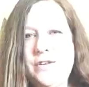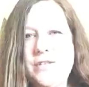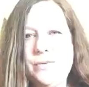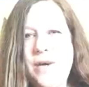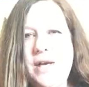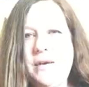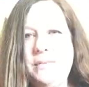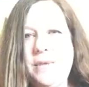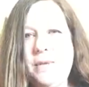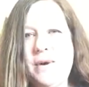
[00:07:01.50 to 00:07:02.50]
this week.
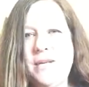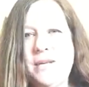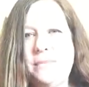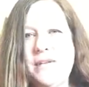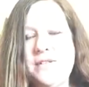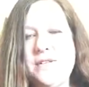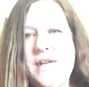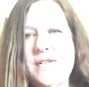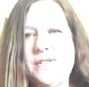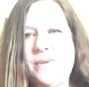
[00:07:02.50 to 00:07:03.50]
It might not be till
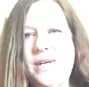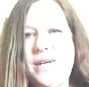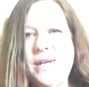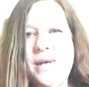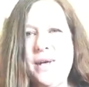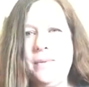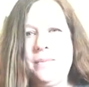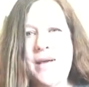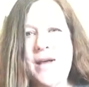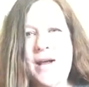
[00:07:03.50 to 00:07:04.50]
next week,
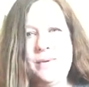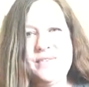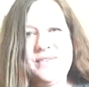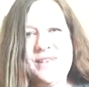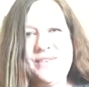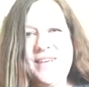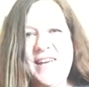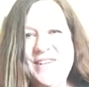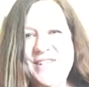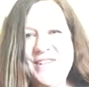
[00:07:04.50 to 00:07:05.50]
but I will see you
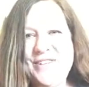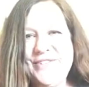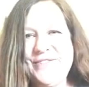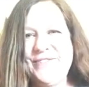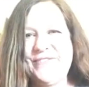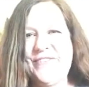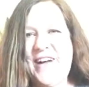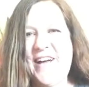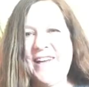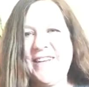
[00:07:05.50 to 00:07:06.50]
again soon.
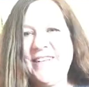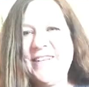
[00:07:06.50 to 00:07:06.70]
Bye.